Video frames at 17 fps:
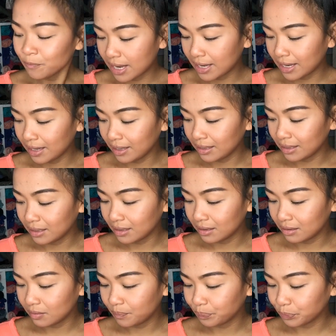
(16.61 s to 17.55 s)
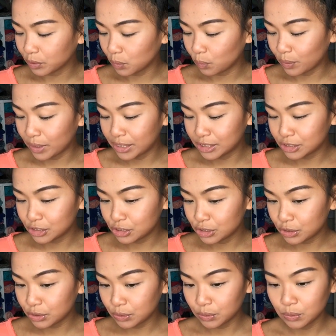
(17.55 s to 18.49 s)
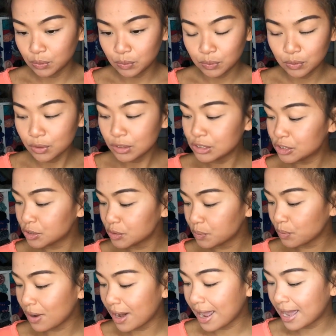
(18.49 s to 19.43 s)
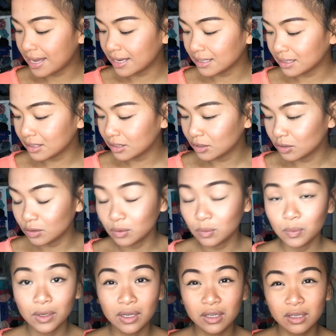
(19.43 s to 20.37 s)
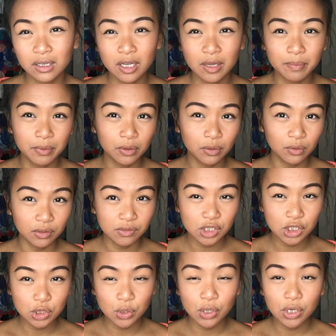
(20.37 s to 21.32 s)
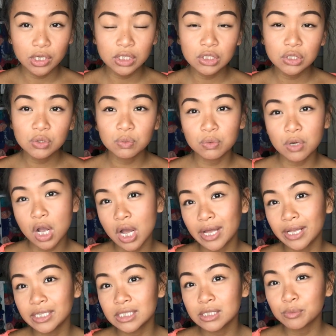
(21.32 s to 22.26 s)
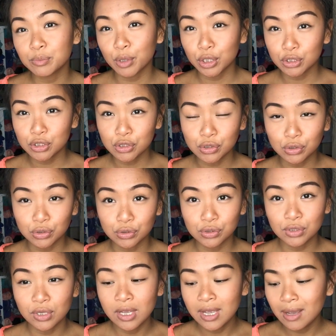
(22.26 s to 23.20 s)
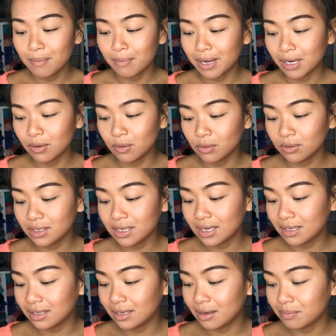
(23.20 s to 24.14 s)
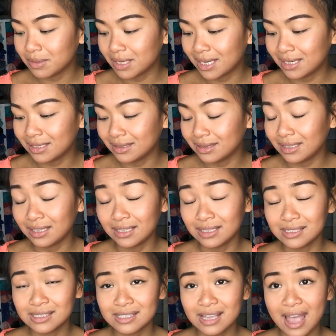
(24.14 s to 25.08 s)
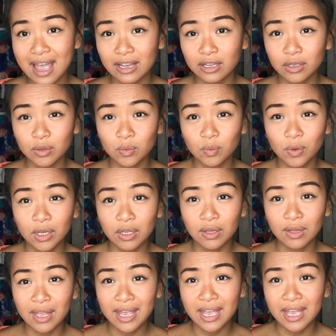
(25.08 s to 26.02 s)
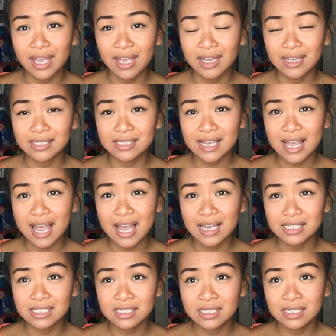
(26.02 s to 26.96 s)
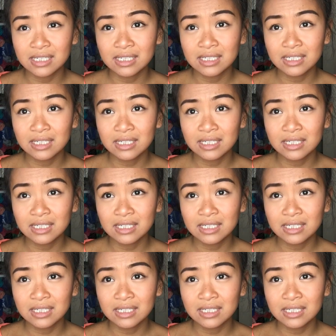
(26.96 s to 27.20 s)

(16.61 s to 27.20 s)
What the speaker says: I went to Nordstrom Rack, Goodwill, a couple thrift stores, Ross, Marshalls, but I only ended up getting things at Goodwill and at